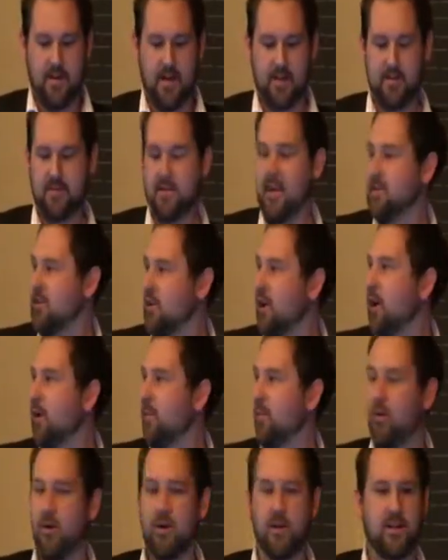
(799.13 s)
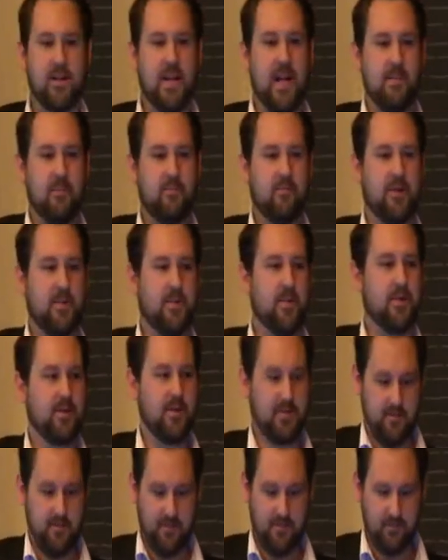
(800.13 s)
that's the whole point, is keep it
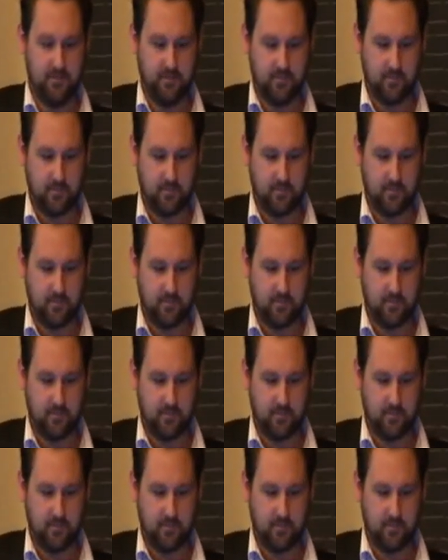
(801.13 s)
responsive.